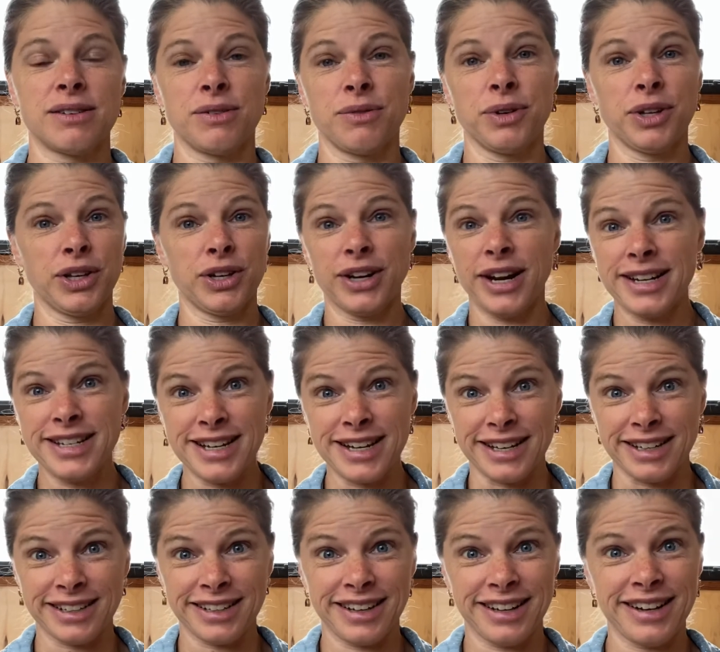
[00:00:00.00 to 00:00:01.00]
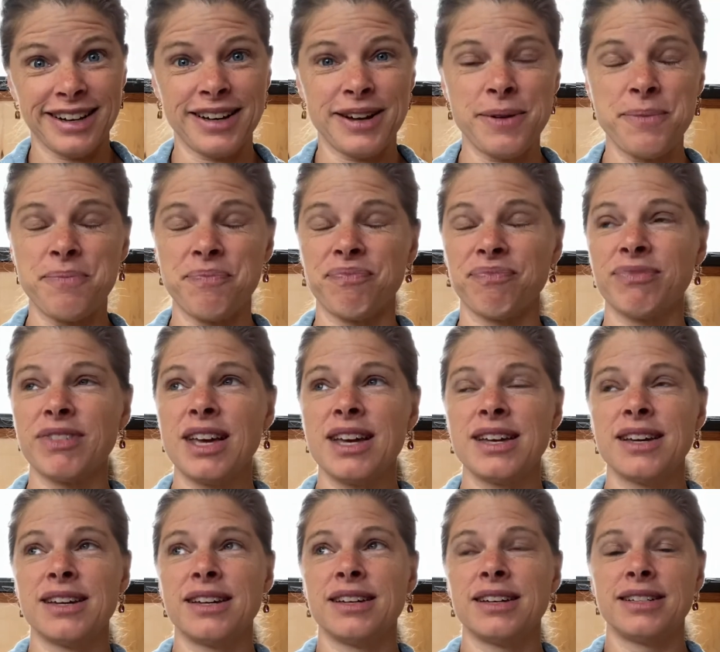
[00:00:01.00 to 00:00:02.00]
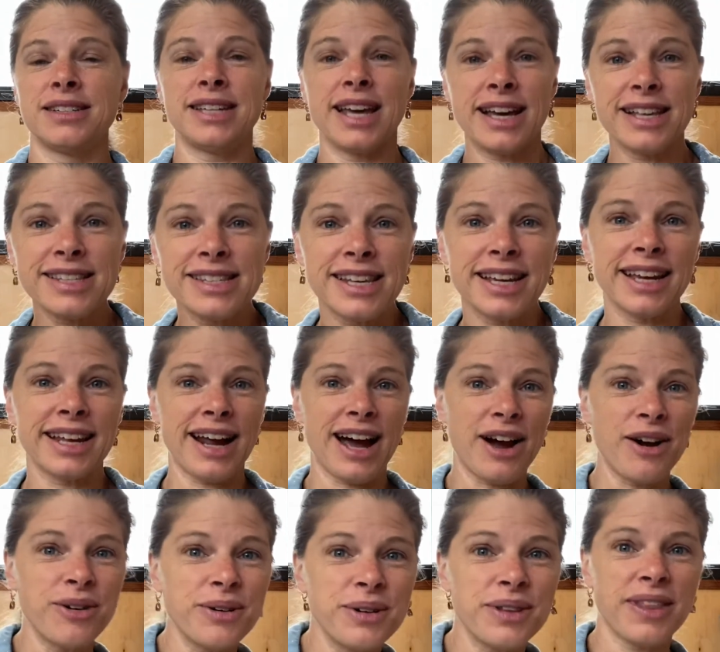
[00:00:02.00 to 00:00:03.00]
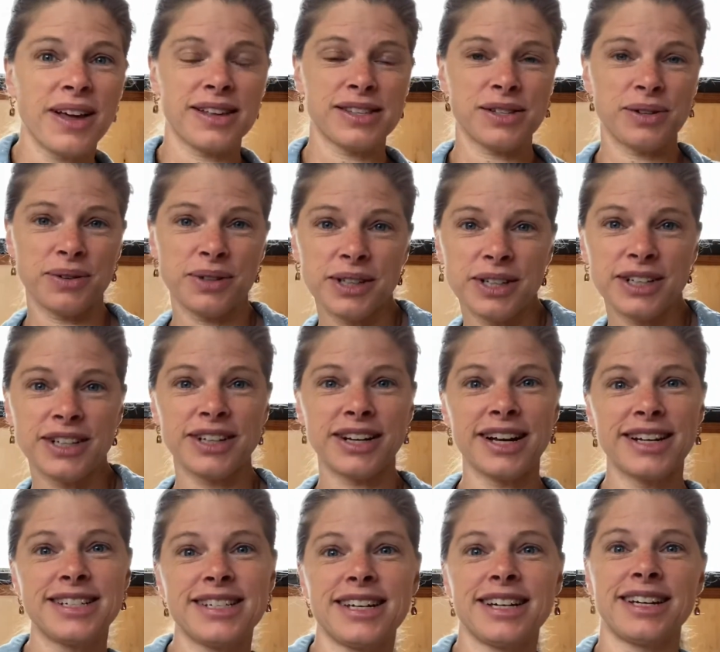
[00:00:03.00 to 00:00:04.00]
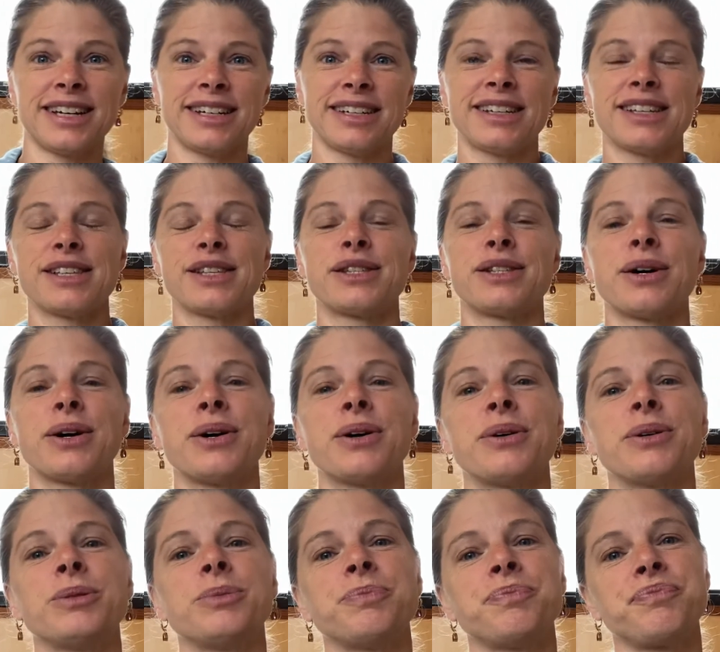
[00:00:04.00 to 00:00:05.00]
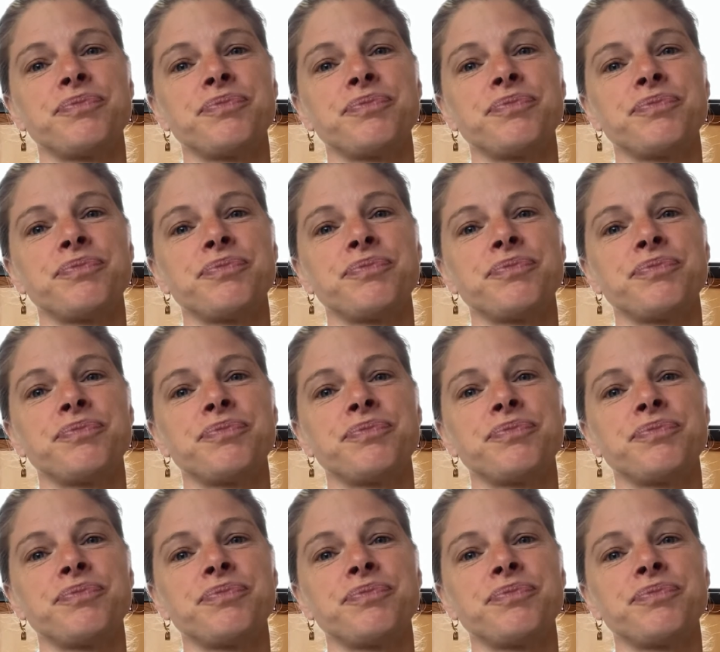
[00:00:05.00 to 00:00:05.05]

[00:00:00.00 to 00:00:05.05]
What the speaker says: a really good idea. Dancing it out, that's a really good idea. So